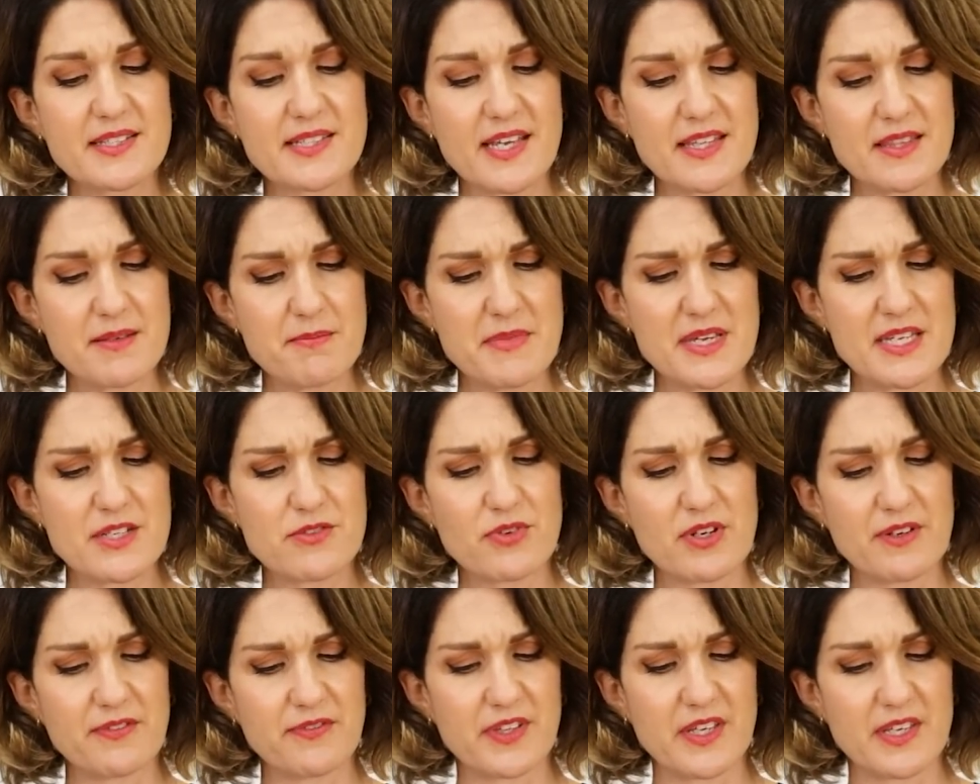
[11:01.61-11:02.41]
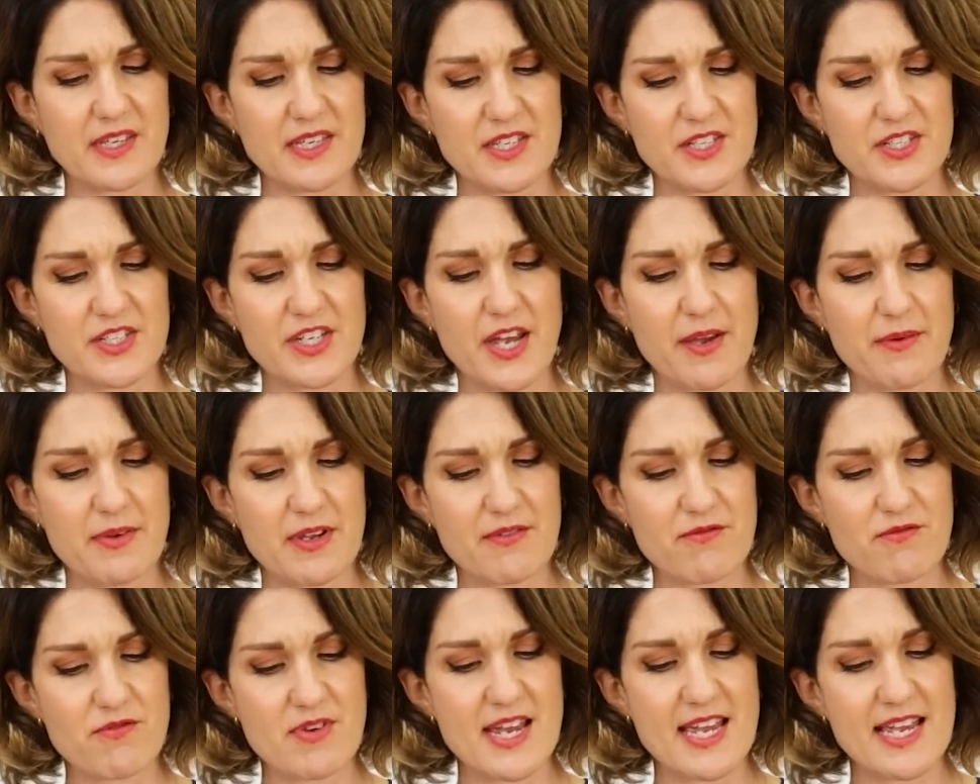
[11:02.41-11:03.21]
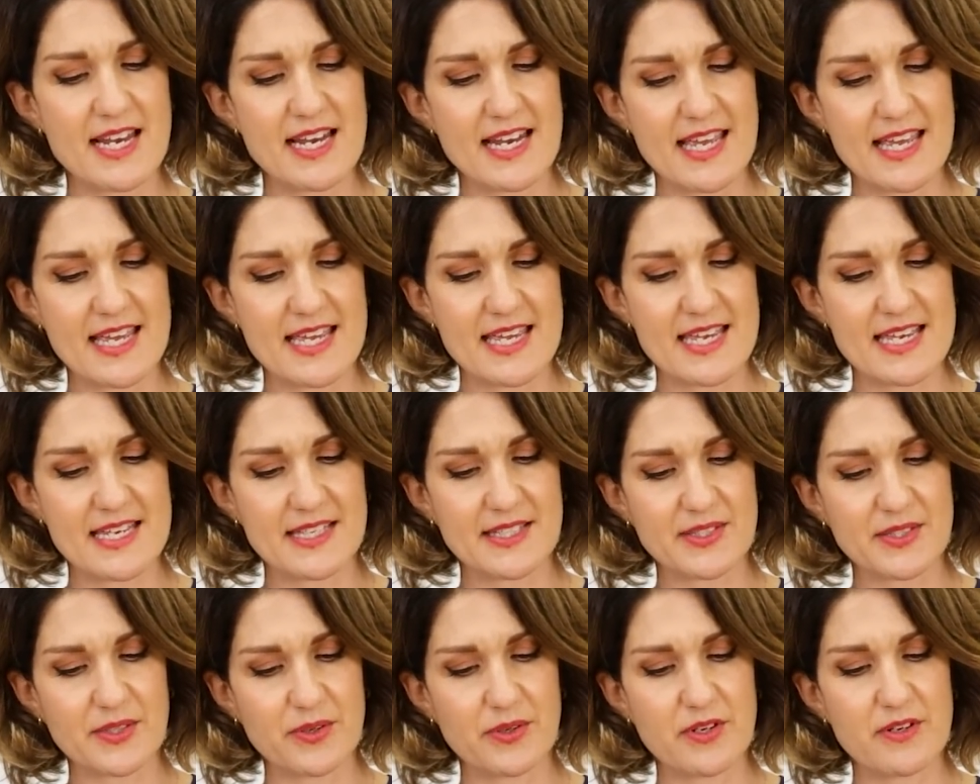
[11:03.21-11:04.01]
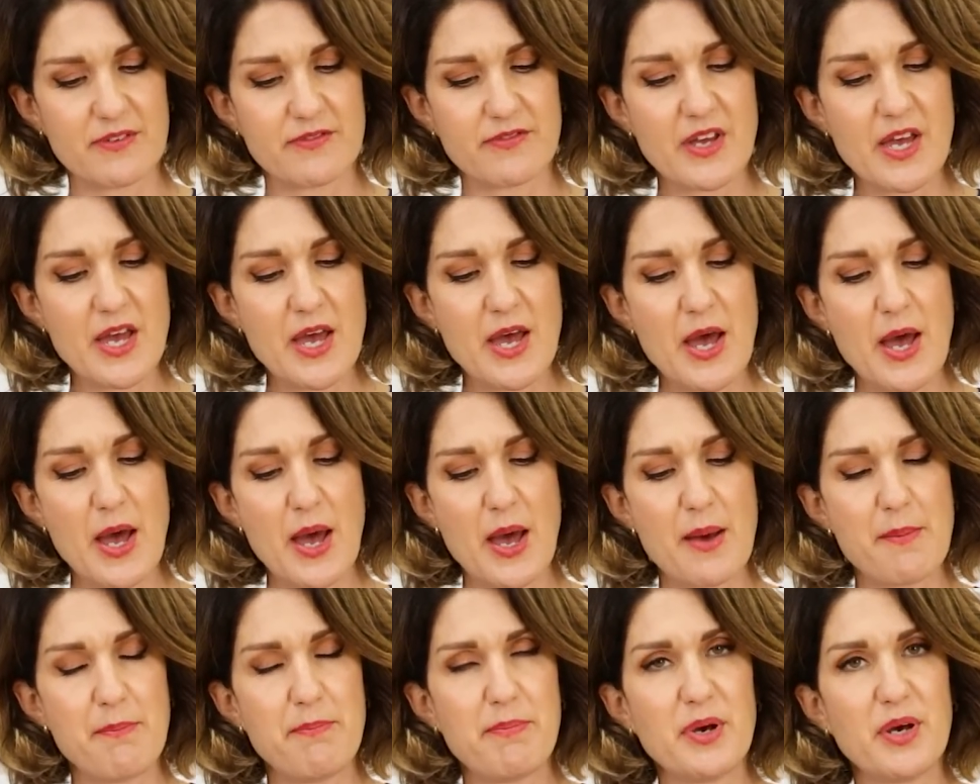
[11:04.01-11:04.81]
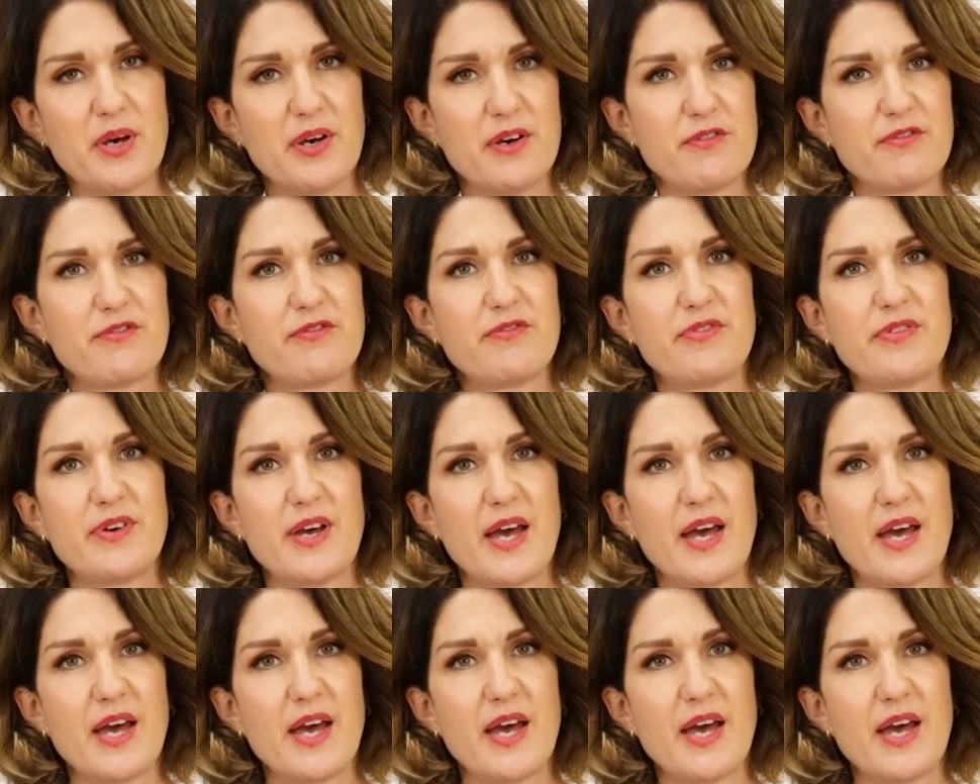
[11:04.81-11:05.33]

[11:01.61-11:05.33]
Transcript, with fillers: So the midriff that you're showing really is sort of above